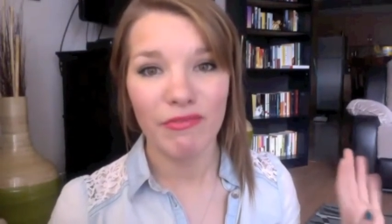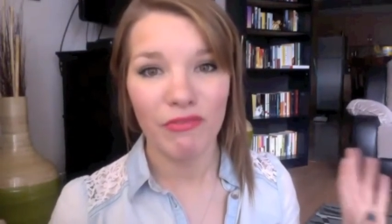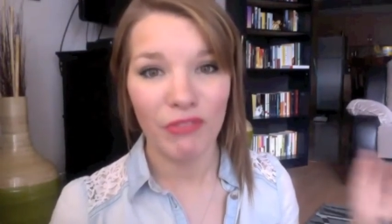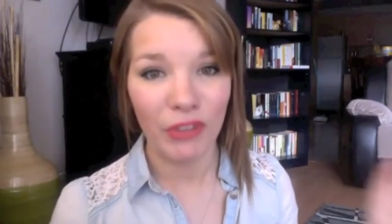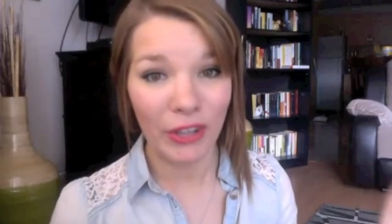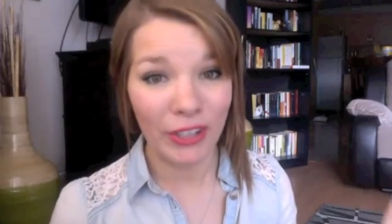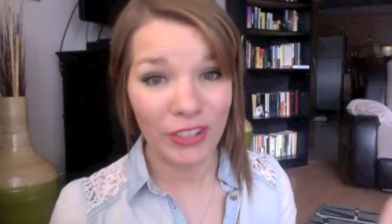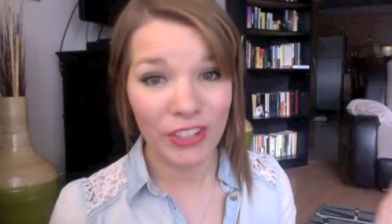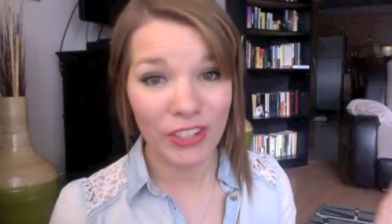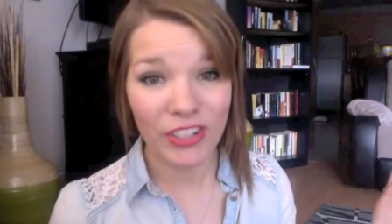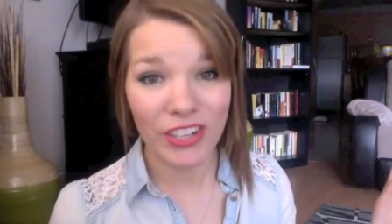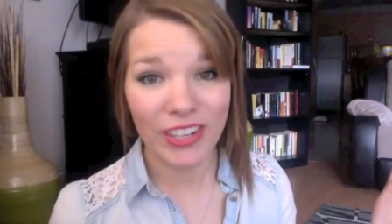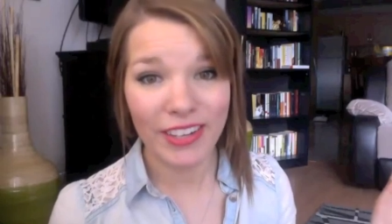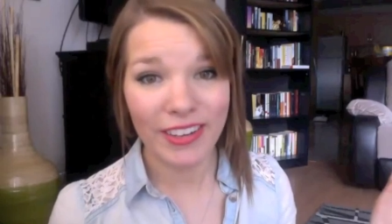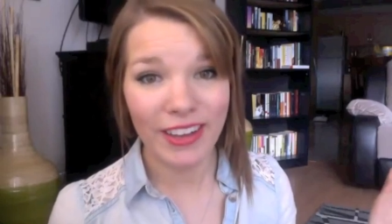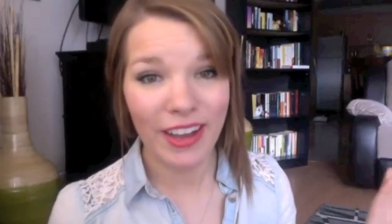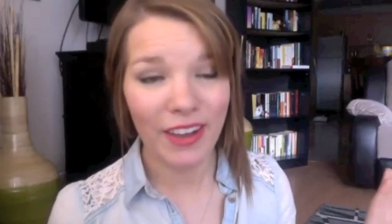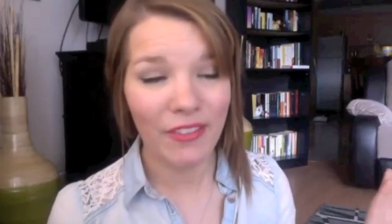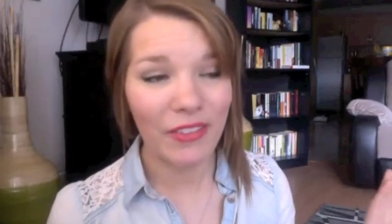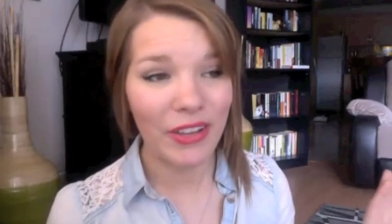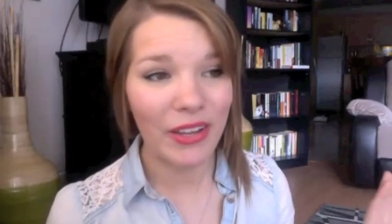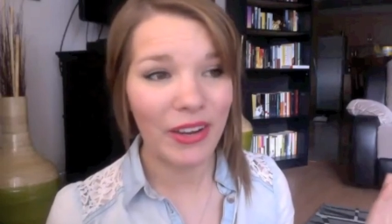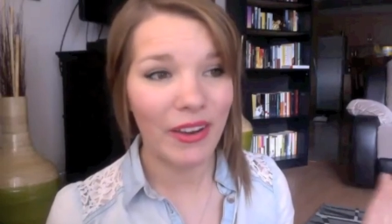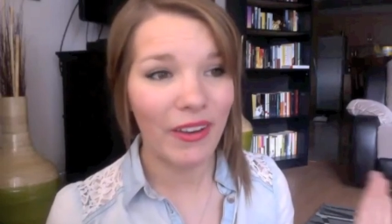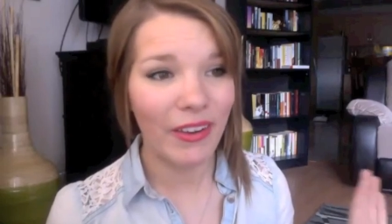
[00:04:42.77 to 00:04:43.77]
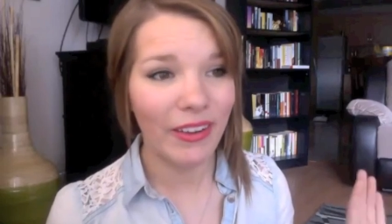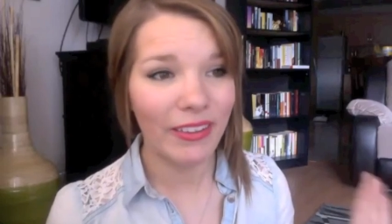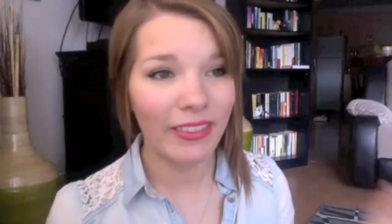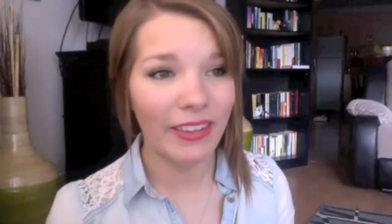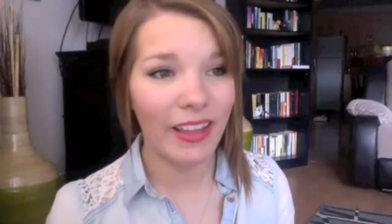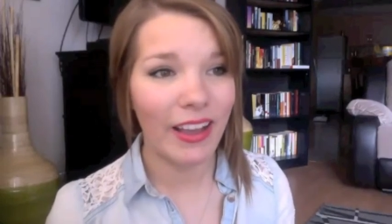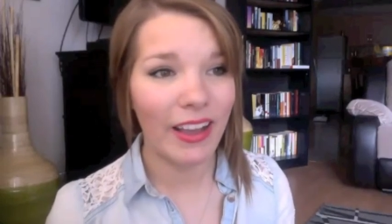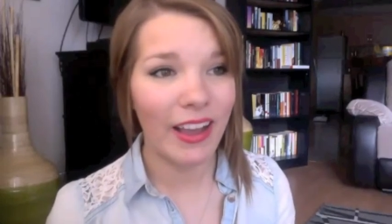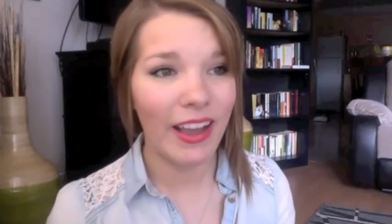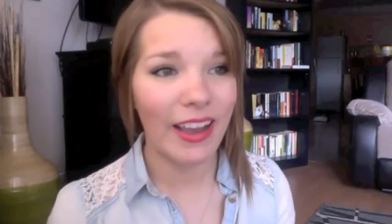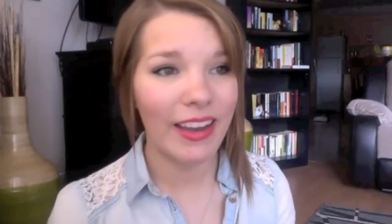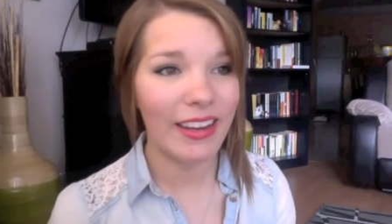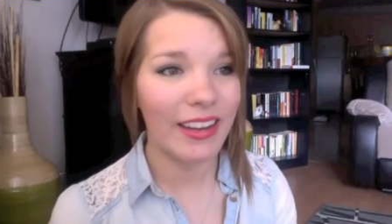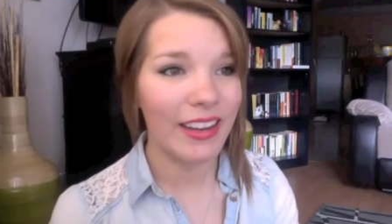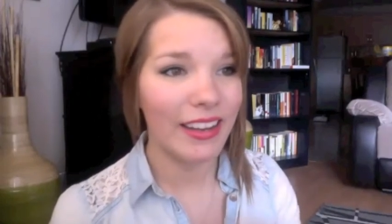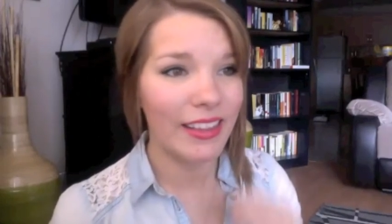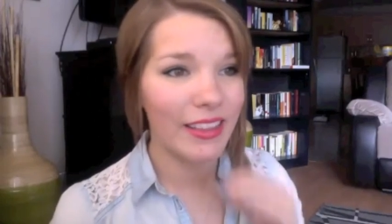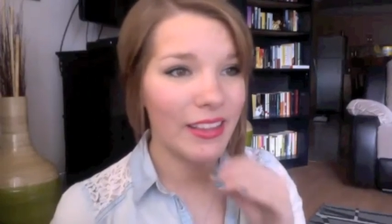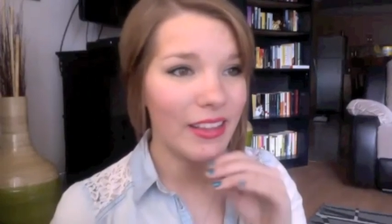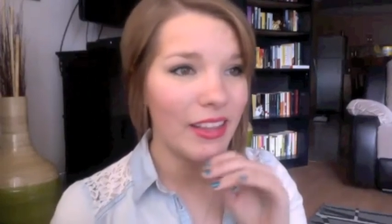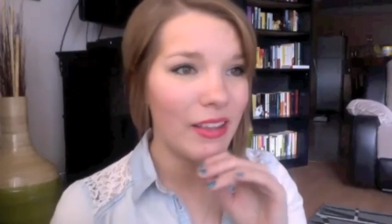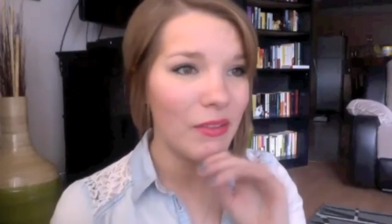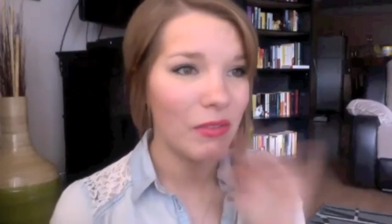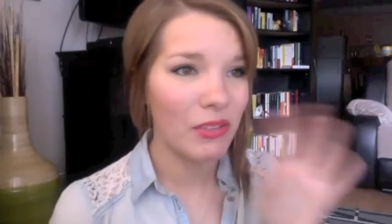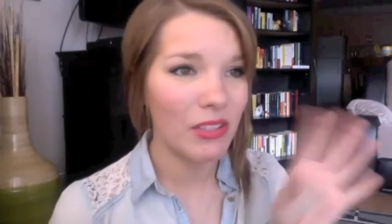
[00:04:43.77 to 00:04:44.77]
version of it online
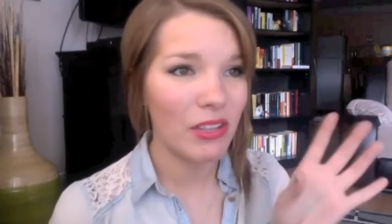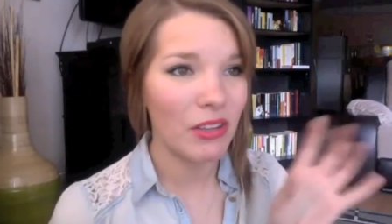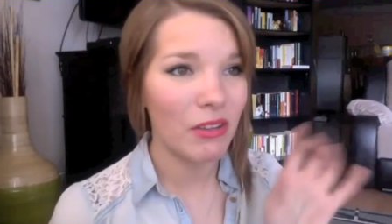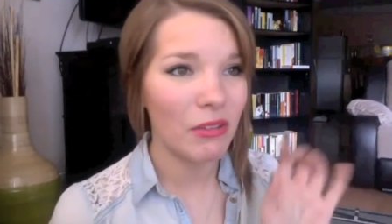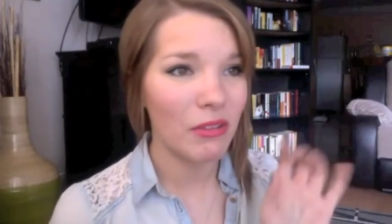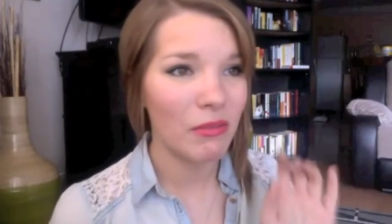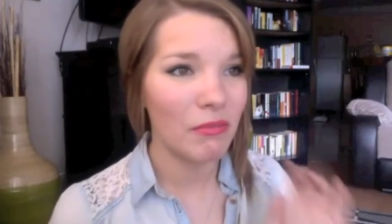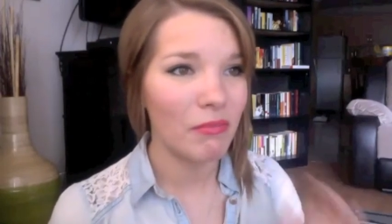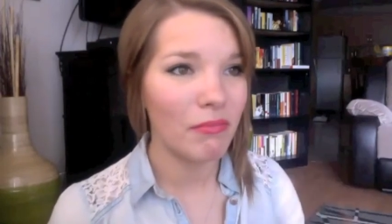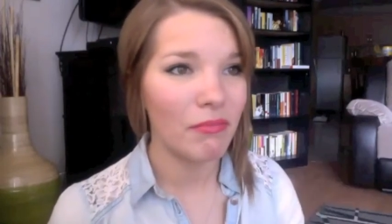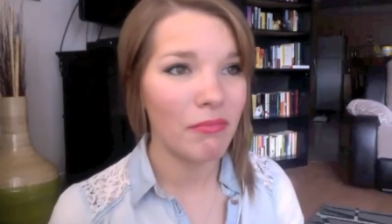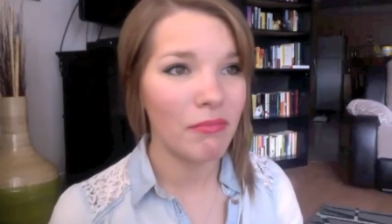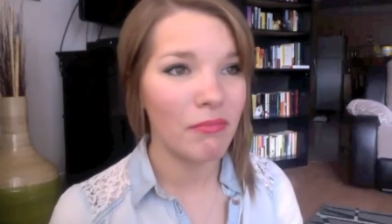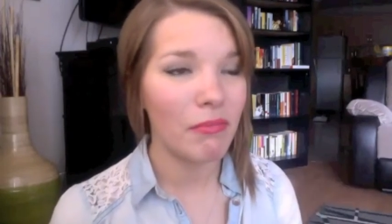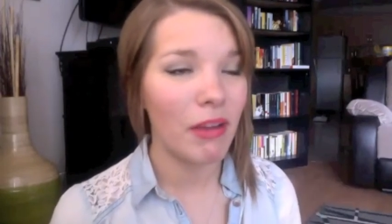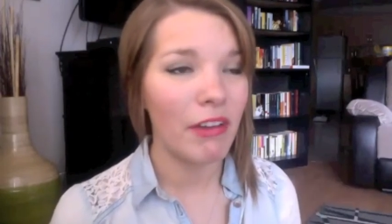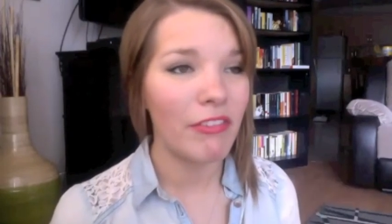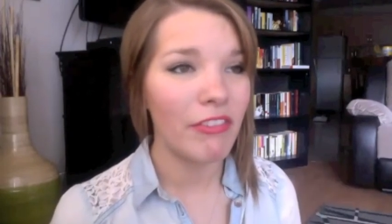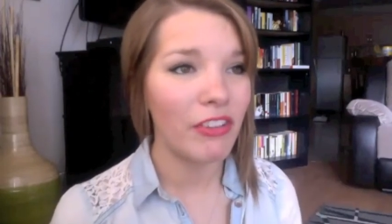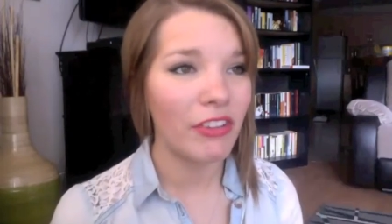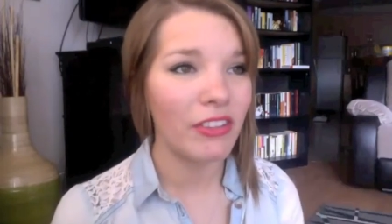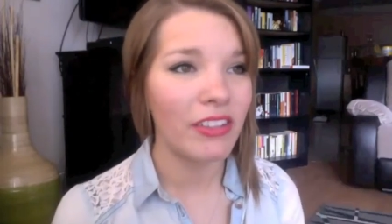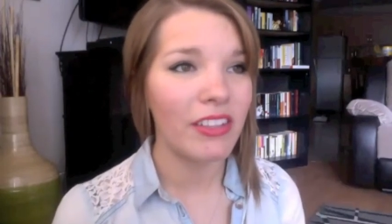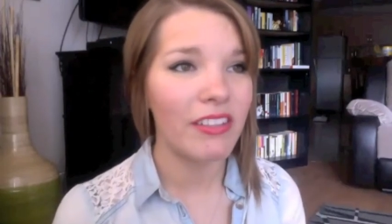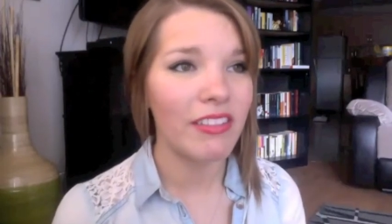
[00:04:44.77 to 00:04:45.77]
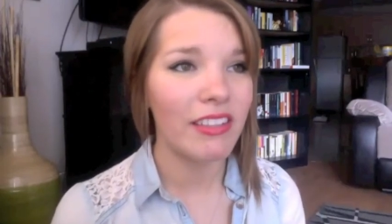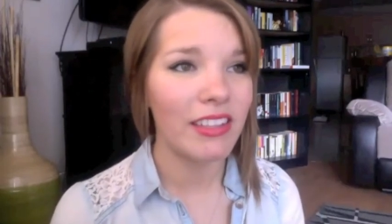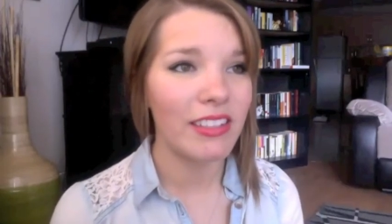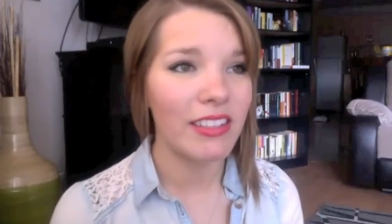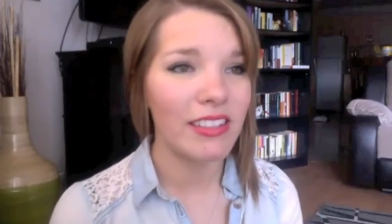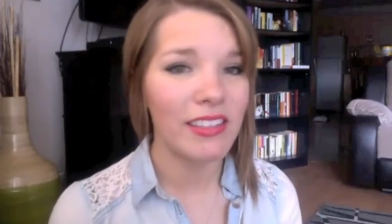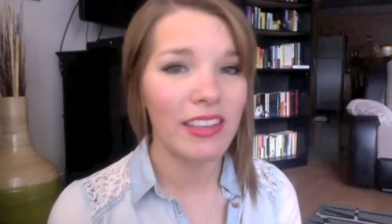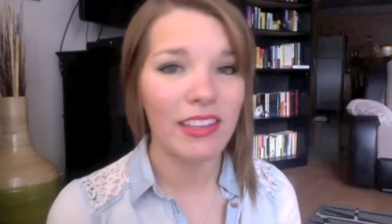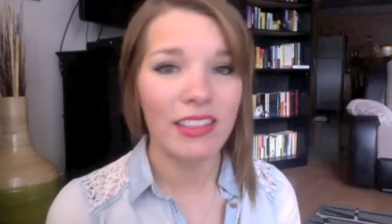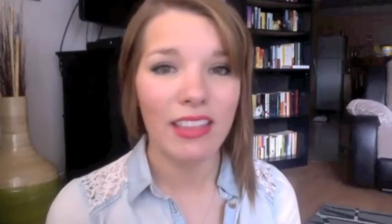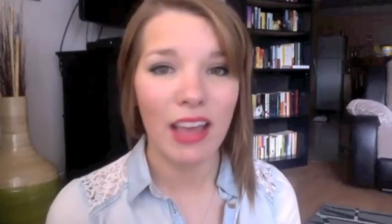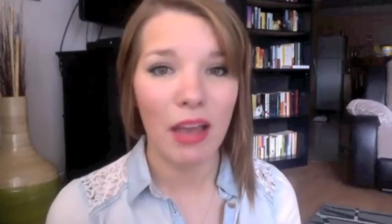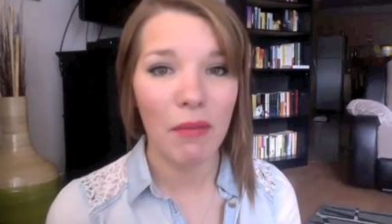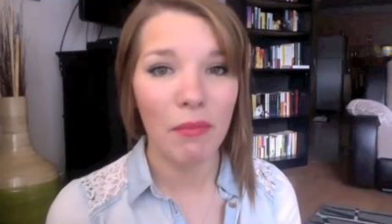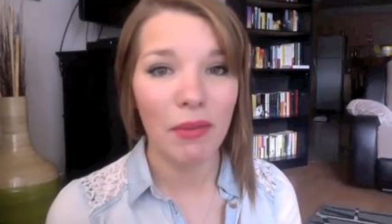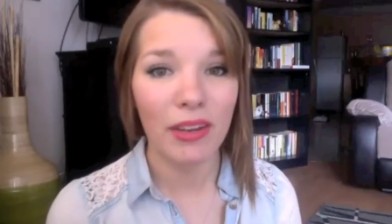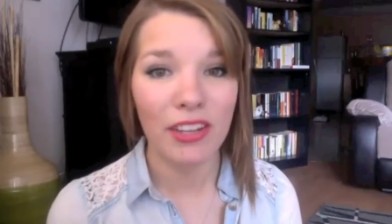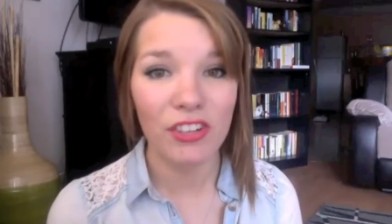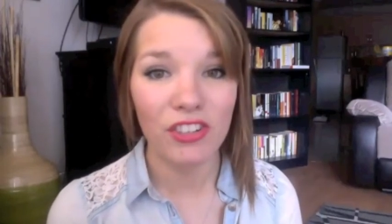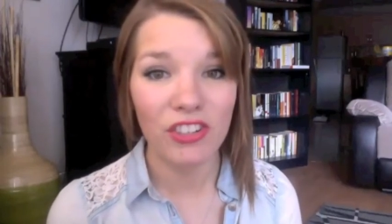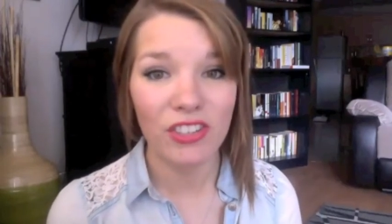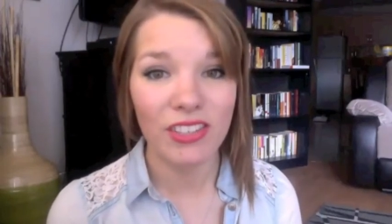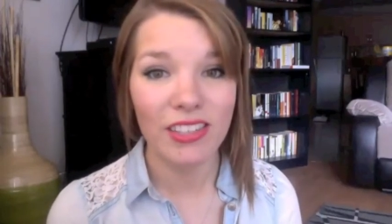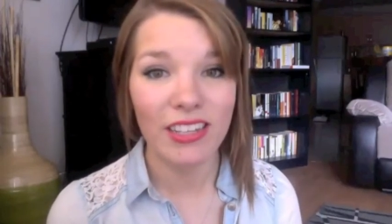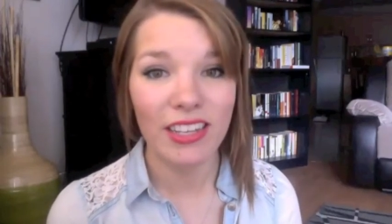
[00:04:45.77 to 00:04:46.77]
and it was all muffled and things like that, but
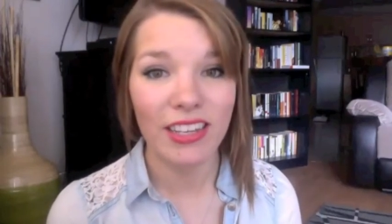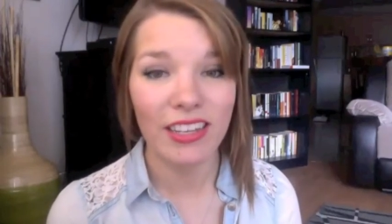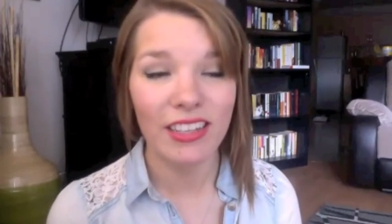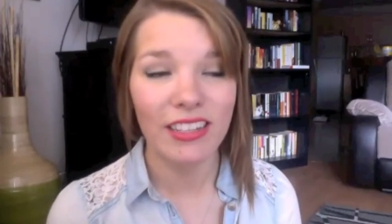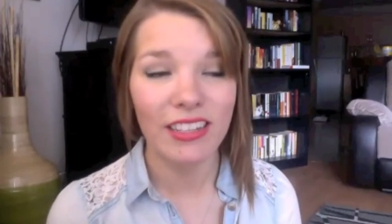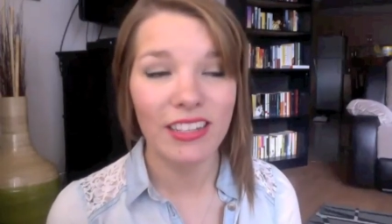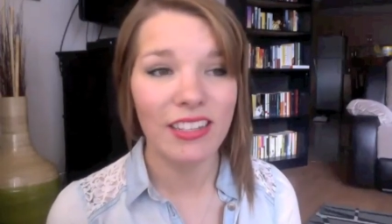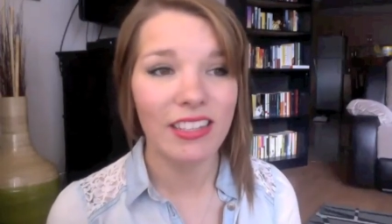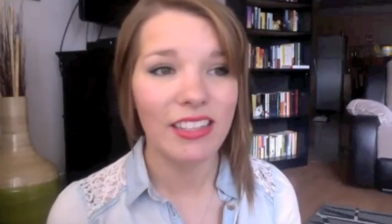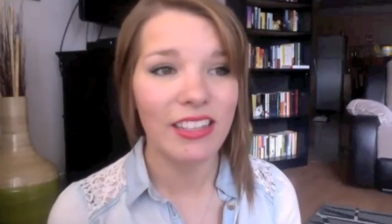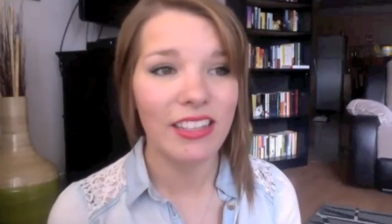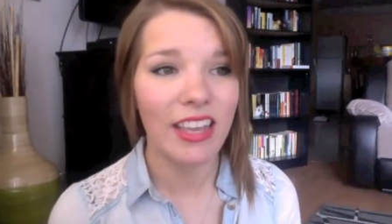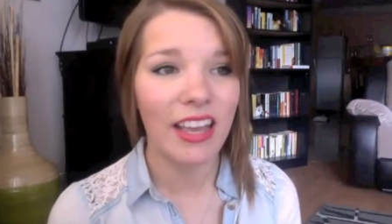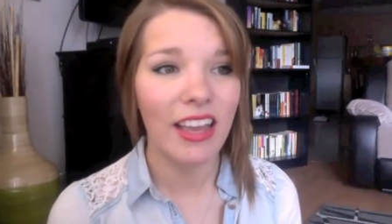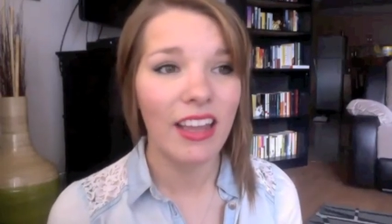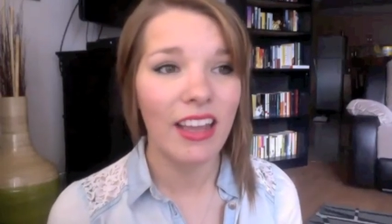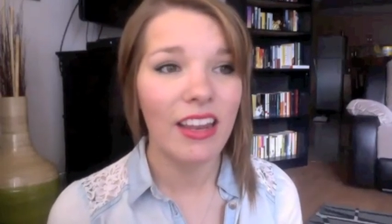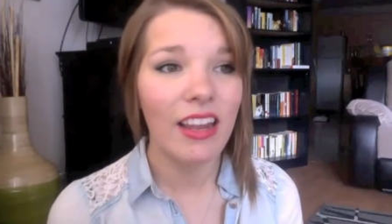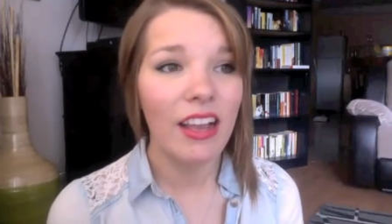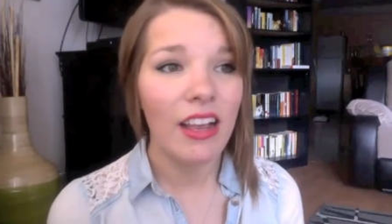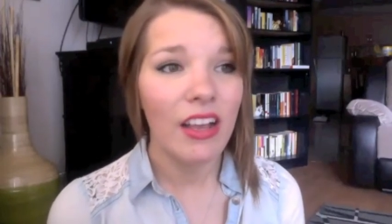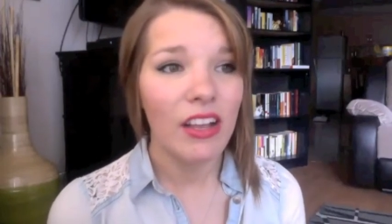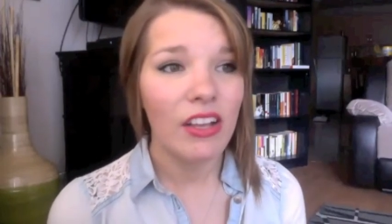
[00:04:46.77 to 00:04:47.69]
I just needed to see it.